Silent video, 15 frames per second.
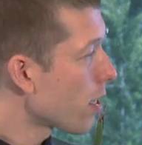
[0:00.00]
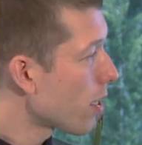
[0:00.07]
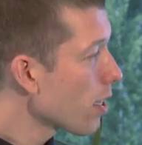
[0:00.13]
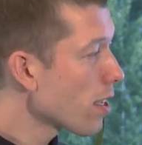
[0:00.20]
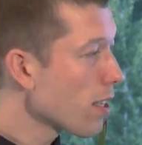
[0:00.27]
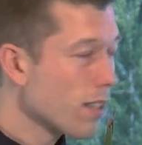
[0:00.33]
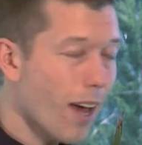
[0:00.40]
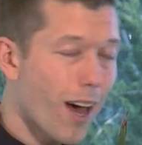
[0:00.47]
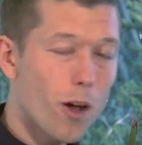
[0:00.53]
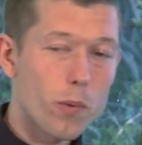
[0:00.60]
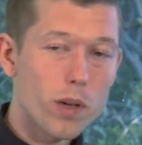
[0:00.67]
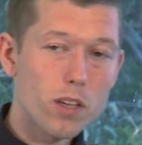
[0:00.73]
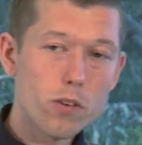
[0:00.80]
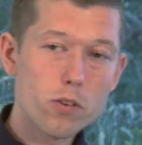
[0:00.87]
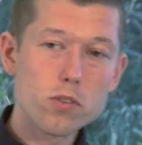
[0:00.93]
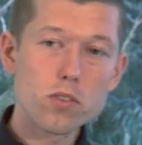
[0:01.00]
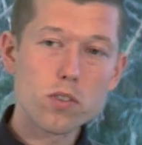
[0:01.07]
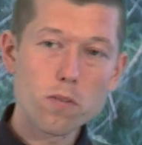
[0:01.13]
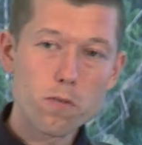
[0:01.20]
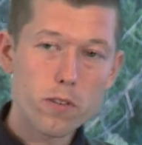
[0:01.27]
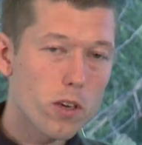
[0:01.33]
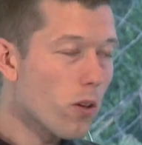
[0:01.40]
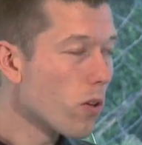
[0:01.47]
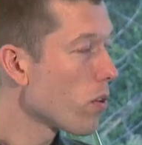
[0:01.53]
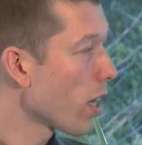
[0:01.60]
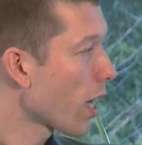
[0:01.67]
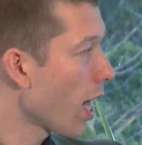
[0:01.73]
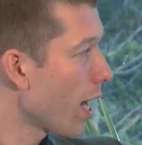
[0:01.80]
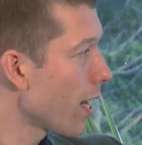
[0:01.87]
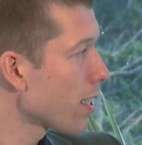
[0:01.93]
this is how we used to view the
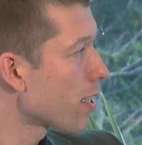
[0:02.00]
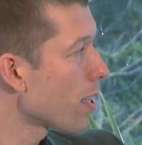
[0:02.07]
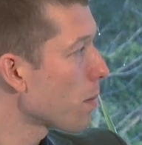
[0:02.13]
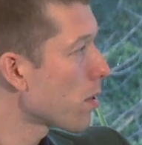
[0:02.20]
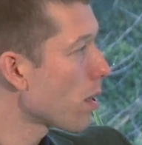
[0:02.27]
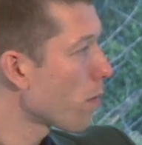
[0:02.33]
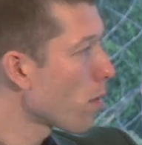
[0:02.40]
concepts of